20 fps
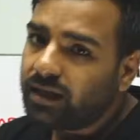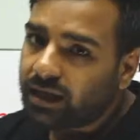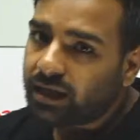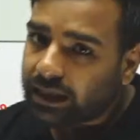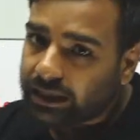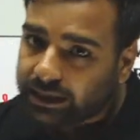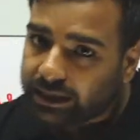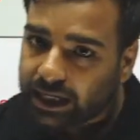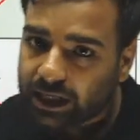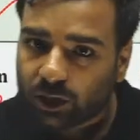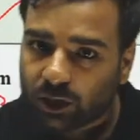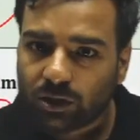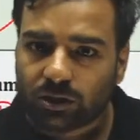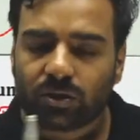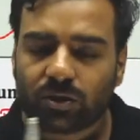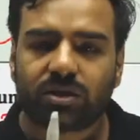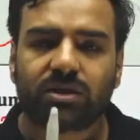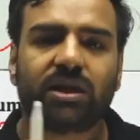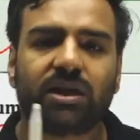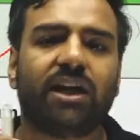That
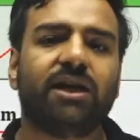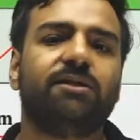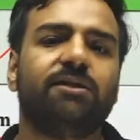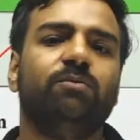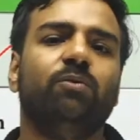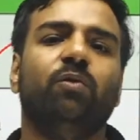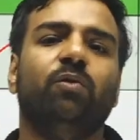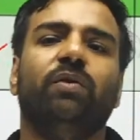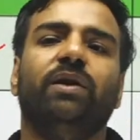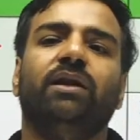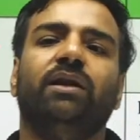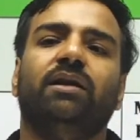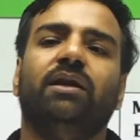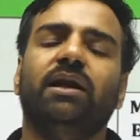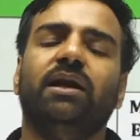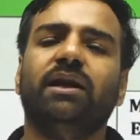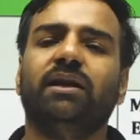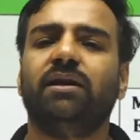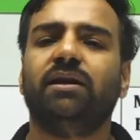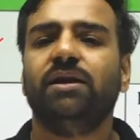also starts moving,
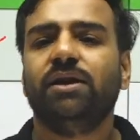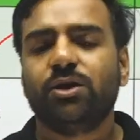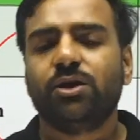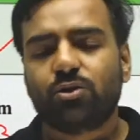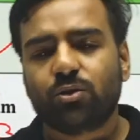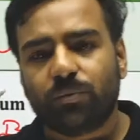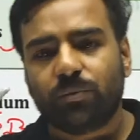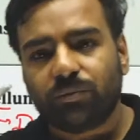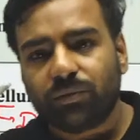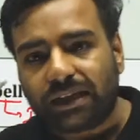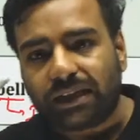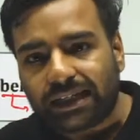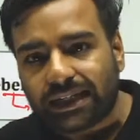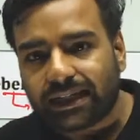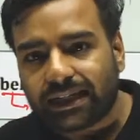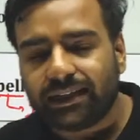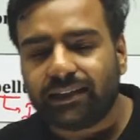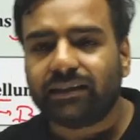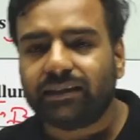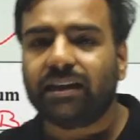correct? So,
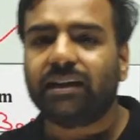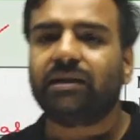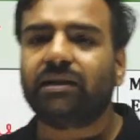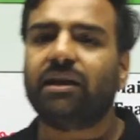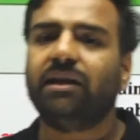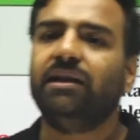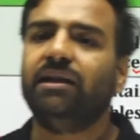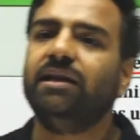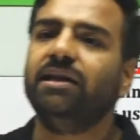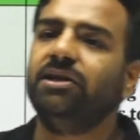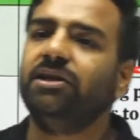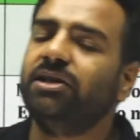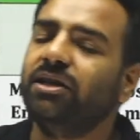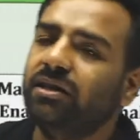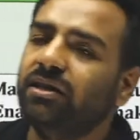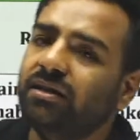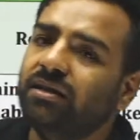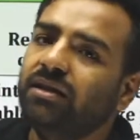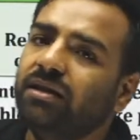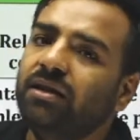in that
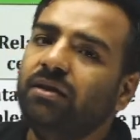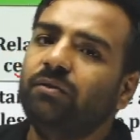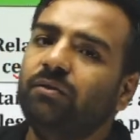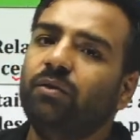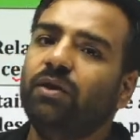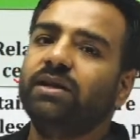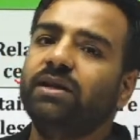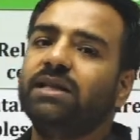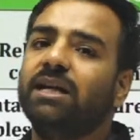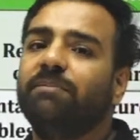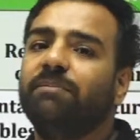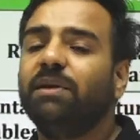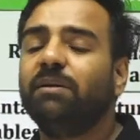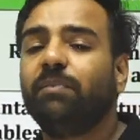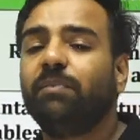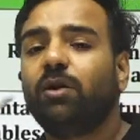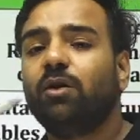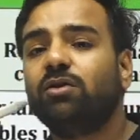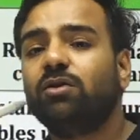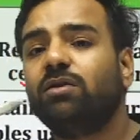condition, what is happening?
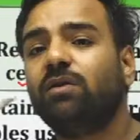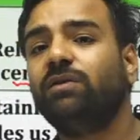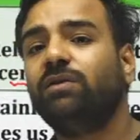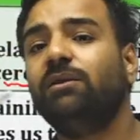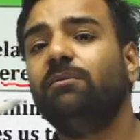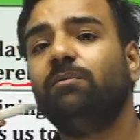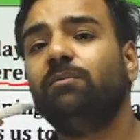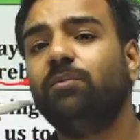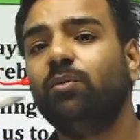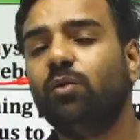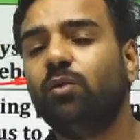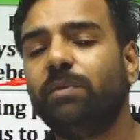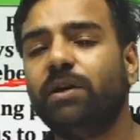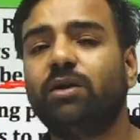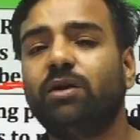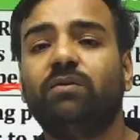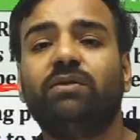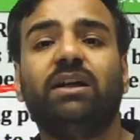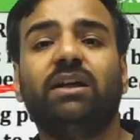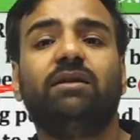Because of the movement
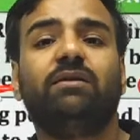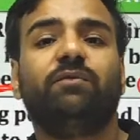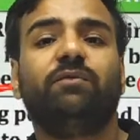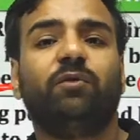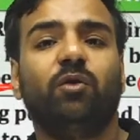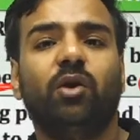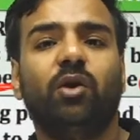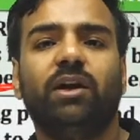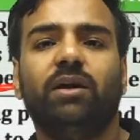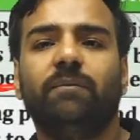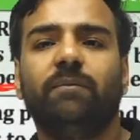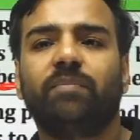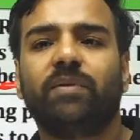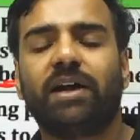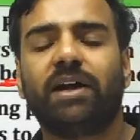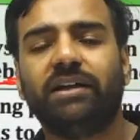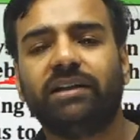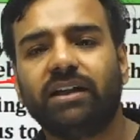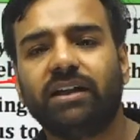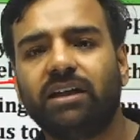of that fluid
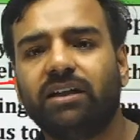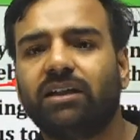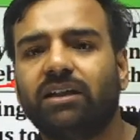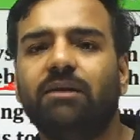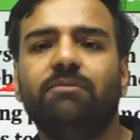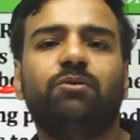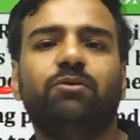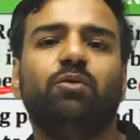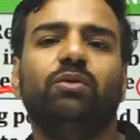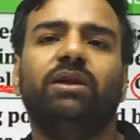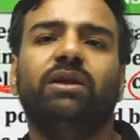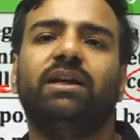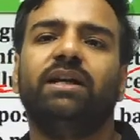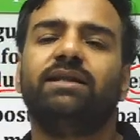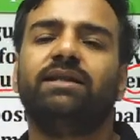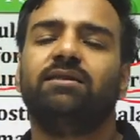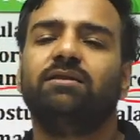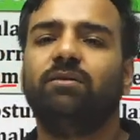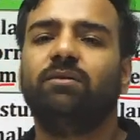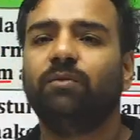until it comes to the
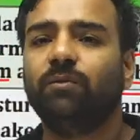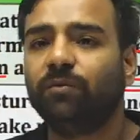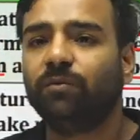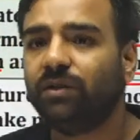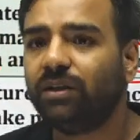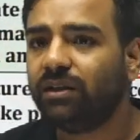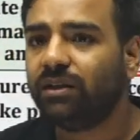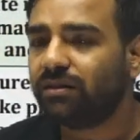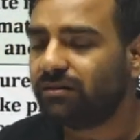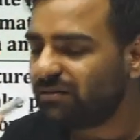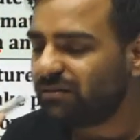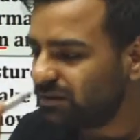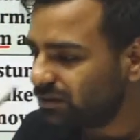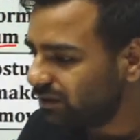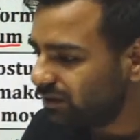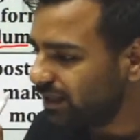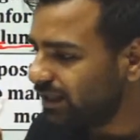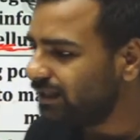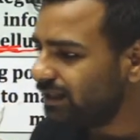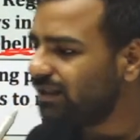rest, we
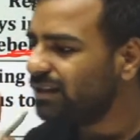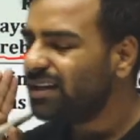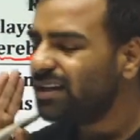think